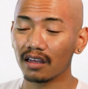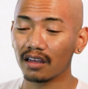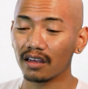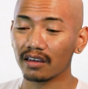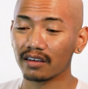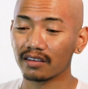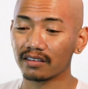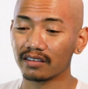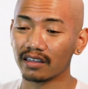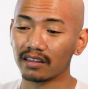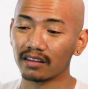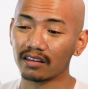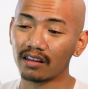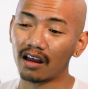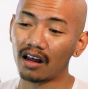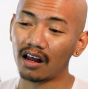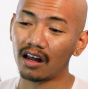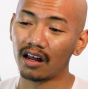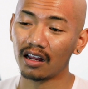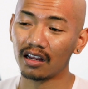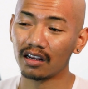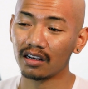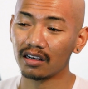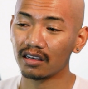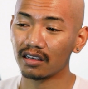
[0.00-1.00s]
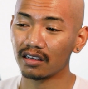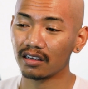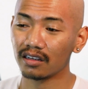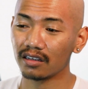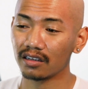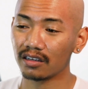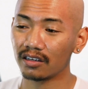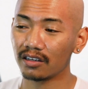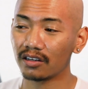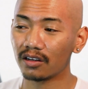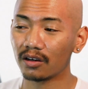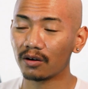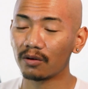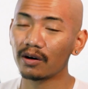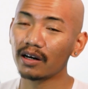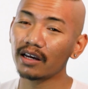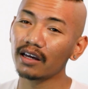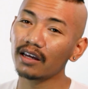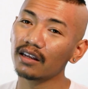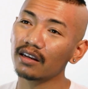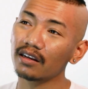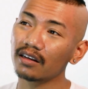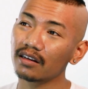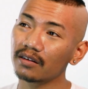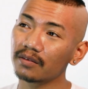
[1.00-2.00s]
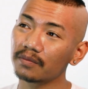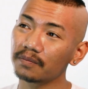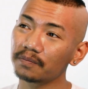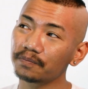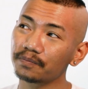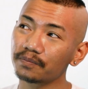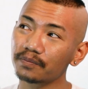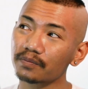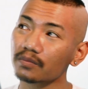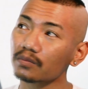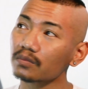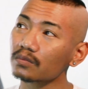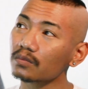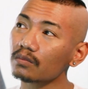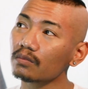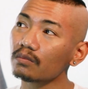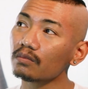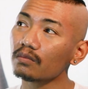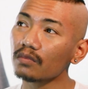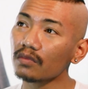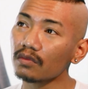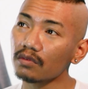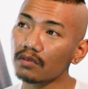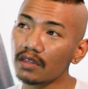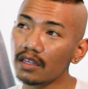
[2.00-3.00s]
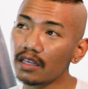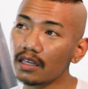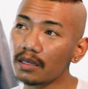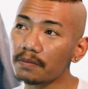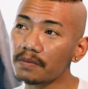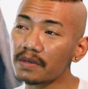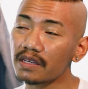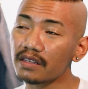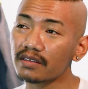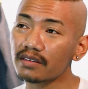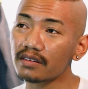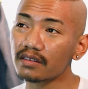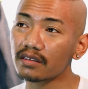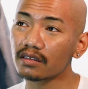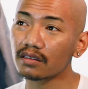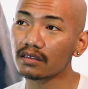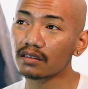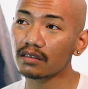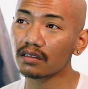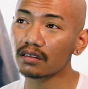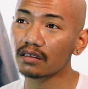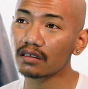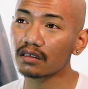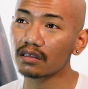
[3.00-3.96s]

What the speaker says: because I thought, you know what? He missed